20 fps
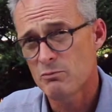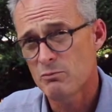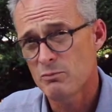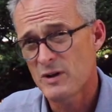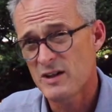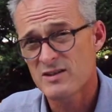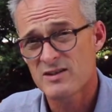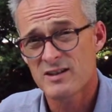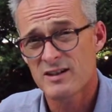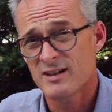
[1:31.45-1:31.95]

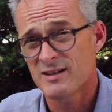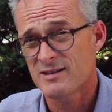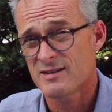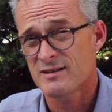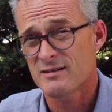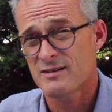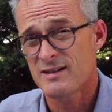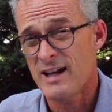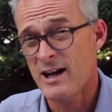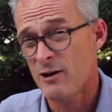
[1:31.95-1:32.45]
best thing is
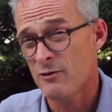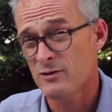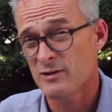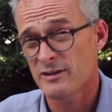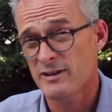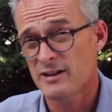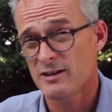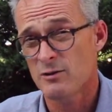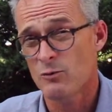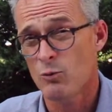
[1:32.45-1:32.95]
now to
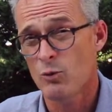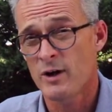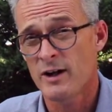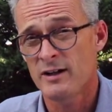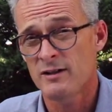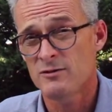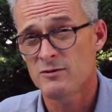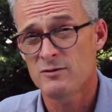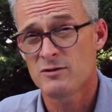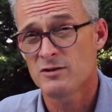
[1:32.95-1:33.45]
let the
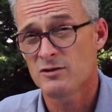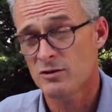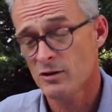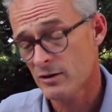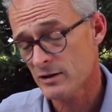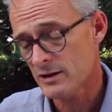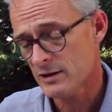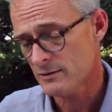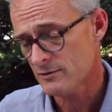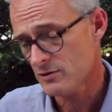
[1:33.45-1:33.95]
wine do the
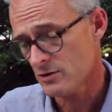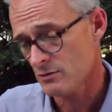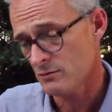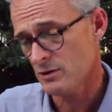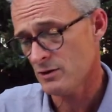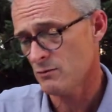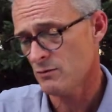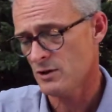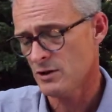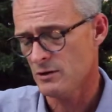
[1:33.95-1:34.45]
talking, so
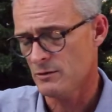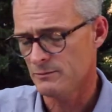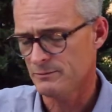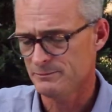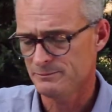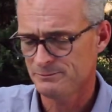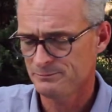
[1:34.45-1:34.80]
here we go.